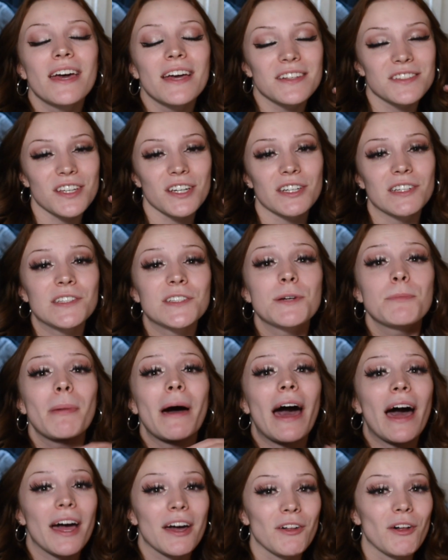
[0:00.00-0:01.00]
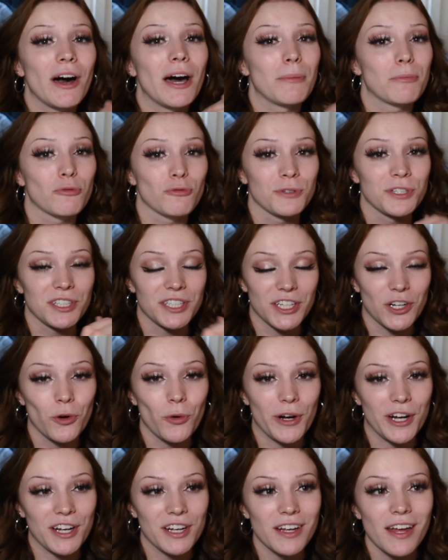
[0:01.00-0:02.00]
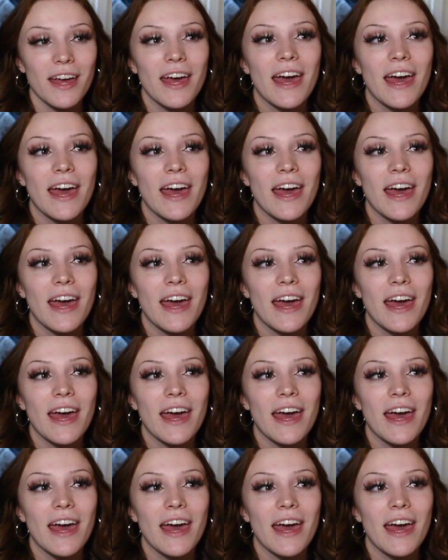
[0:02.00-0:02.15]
it's going to pile up really quick.